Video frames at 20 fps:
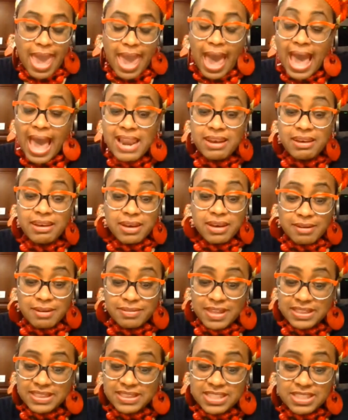I love
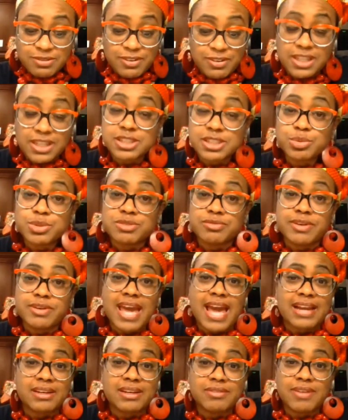that this ability is
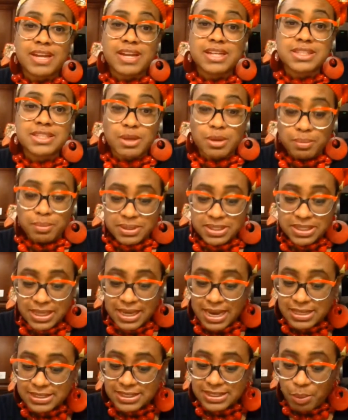reactivated. So, Ms.
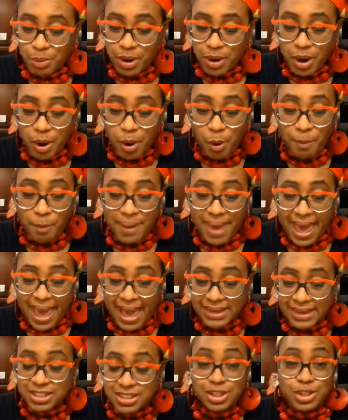Geddis, I want to go
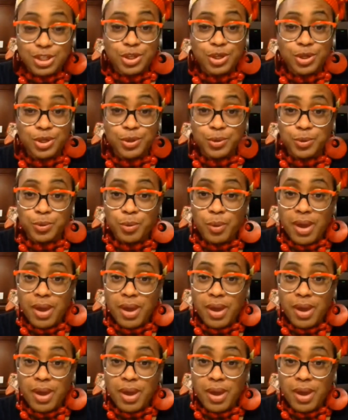back to you.